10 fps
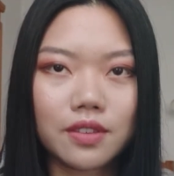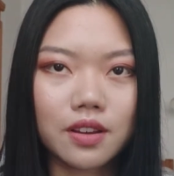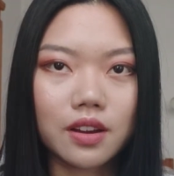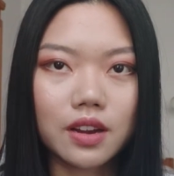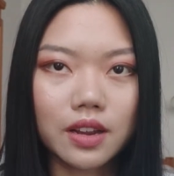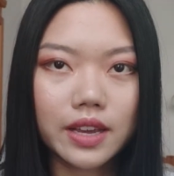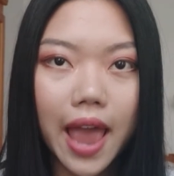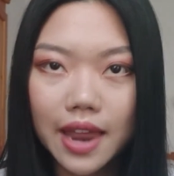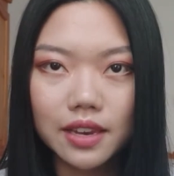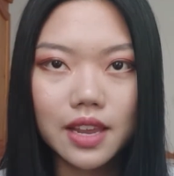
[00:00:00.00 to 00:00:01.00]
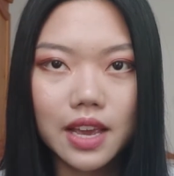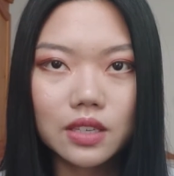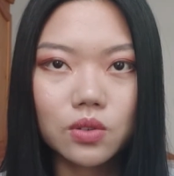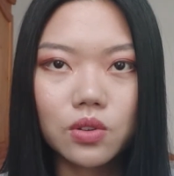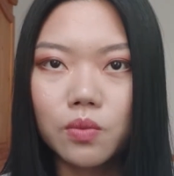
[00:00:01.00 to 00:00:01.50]
their
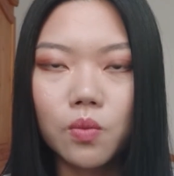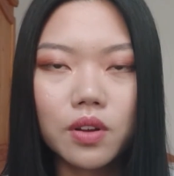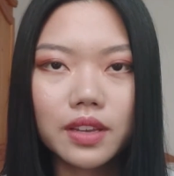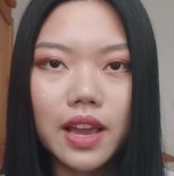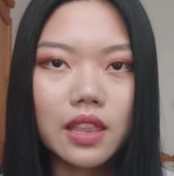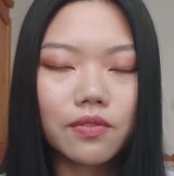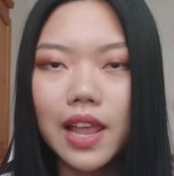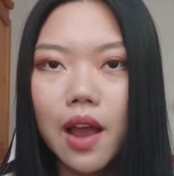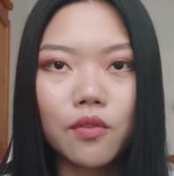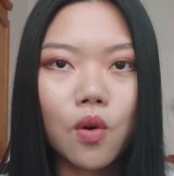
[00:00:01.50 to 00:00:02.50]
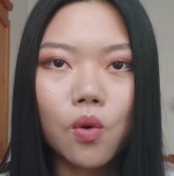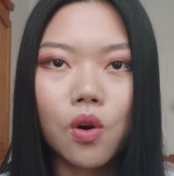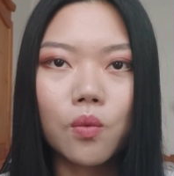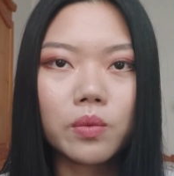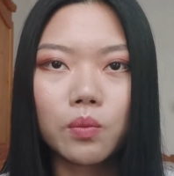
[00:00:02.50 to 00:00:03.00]
candidates or what kind of
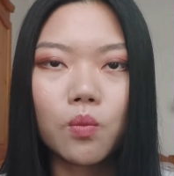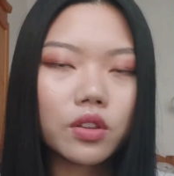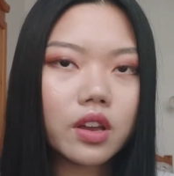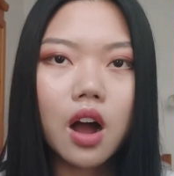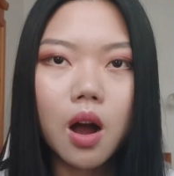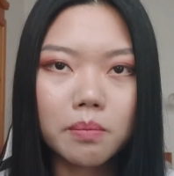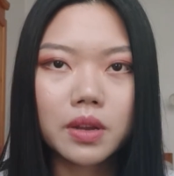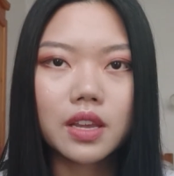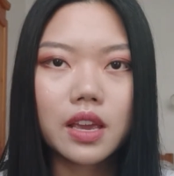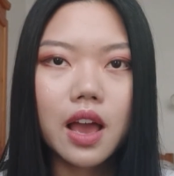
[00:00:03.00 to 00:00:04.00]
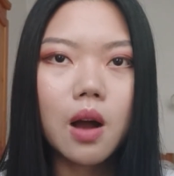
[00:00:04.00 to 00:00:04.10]
level in what company,